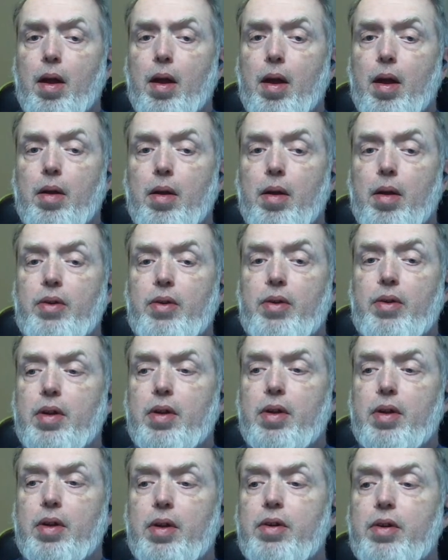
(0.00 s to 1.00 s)

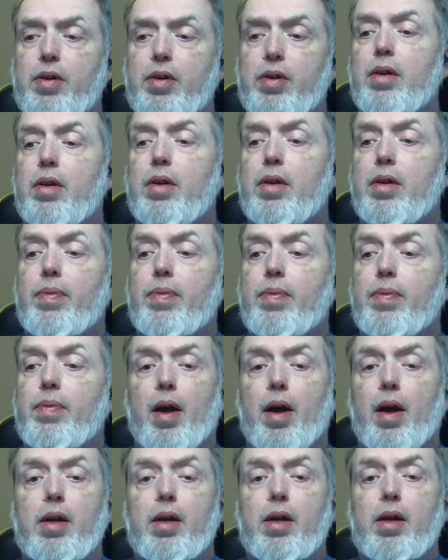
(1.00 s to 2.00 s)
Presentation,
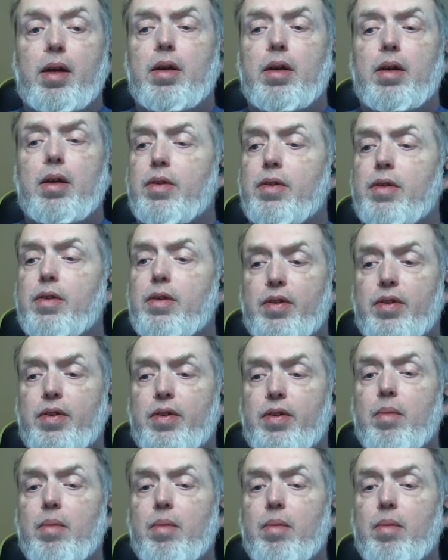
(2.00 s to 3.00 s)
again, it's the
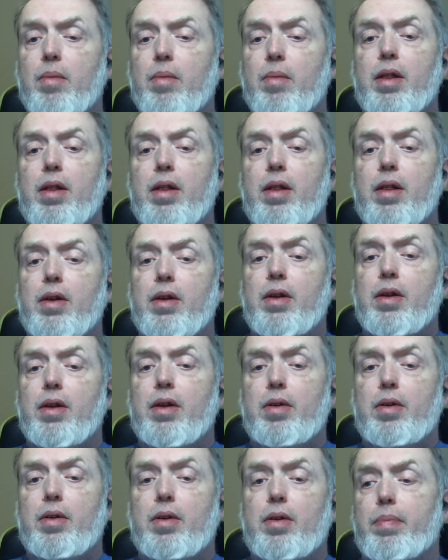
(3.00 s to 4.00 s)
same, but I think it's a little
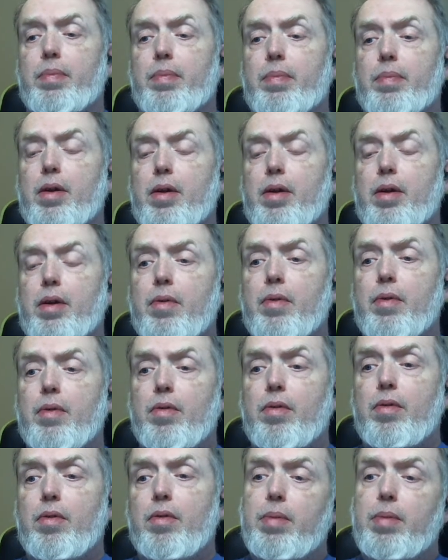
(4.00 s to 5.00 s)
bit better than
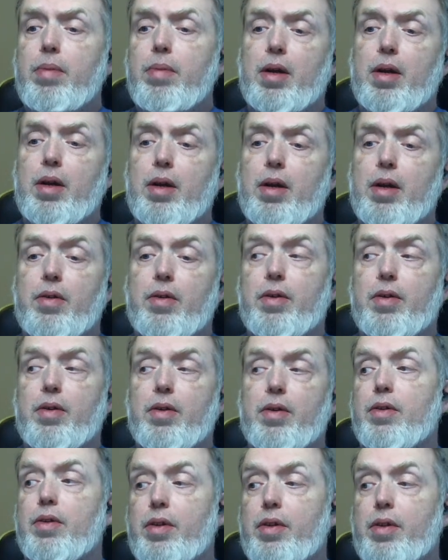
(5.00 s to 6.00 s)
before because
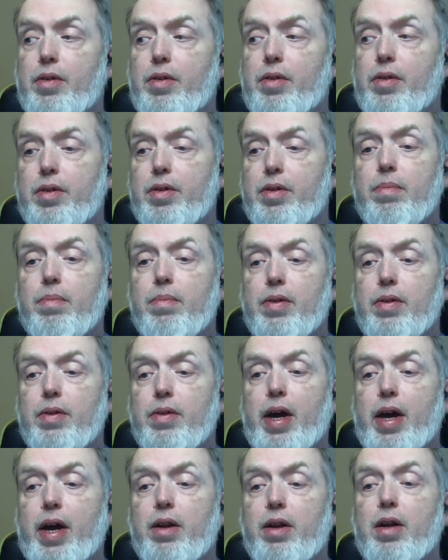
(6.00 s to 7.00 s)
there's little tidbits
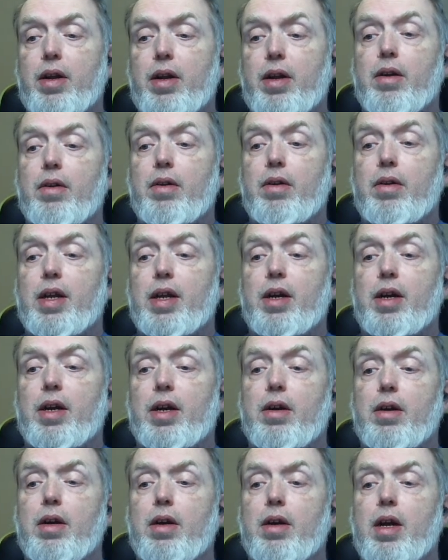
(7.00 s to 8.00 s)
added here and there
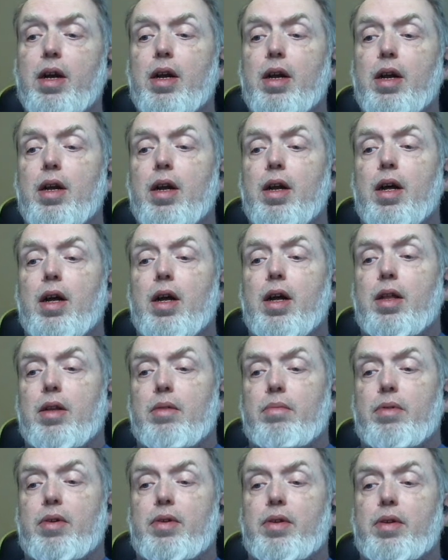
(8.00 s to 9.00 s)
in the
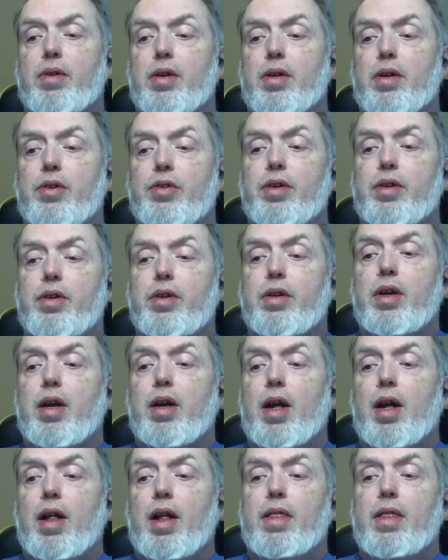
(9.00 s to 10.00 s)
presentation
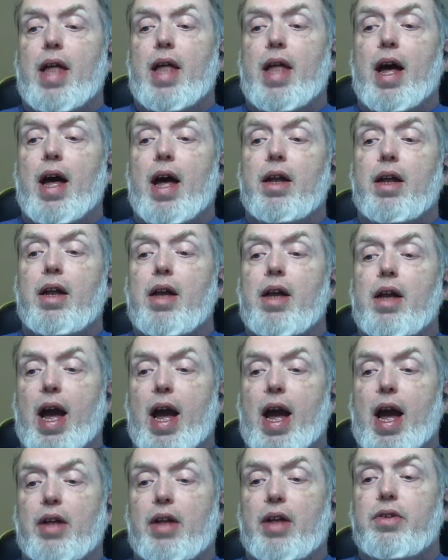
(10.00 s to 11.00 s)
that
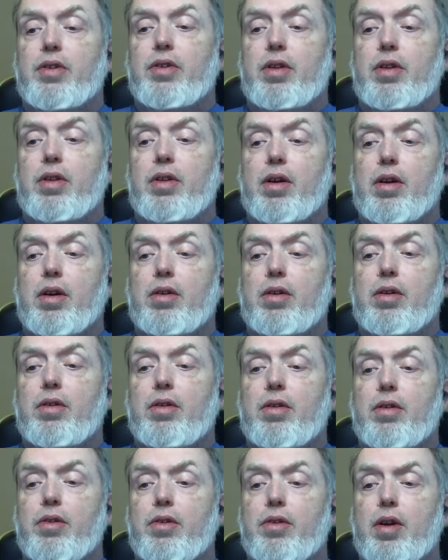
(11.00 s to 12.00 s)
adds to the
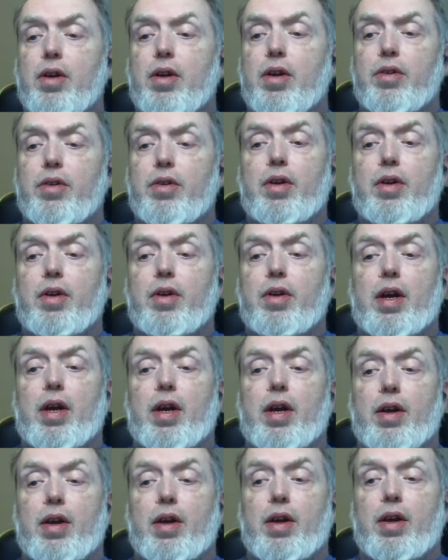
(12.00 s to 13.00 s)
characters, such
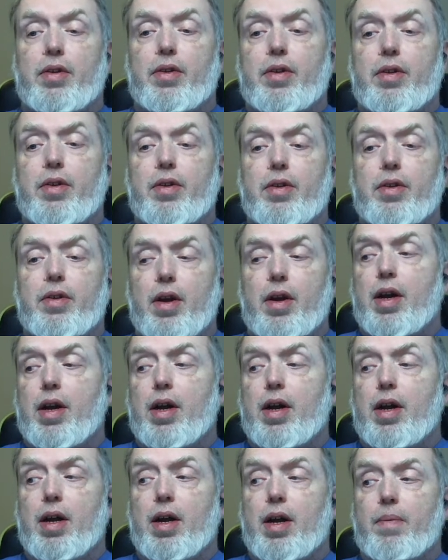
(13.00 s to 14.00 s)
as
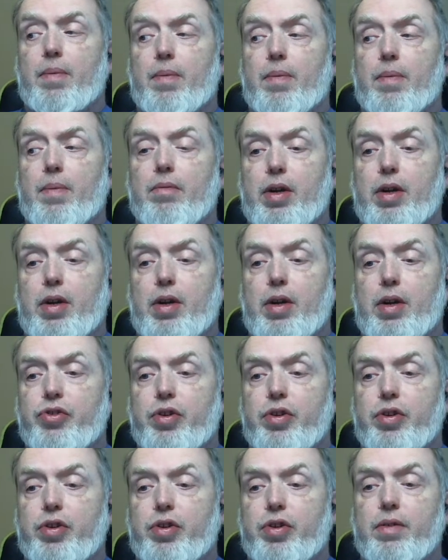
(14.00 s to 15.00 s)
a range
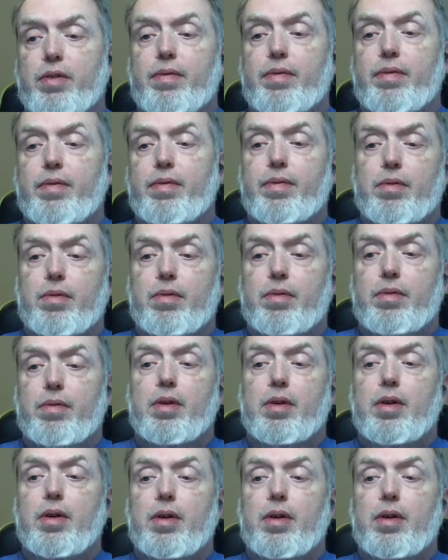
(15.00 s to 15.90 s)
chart for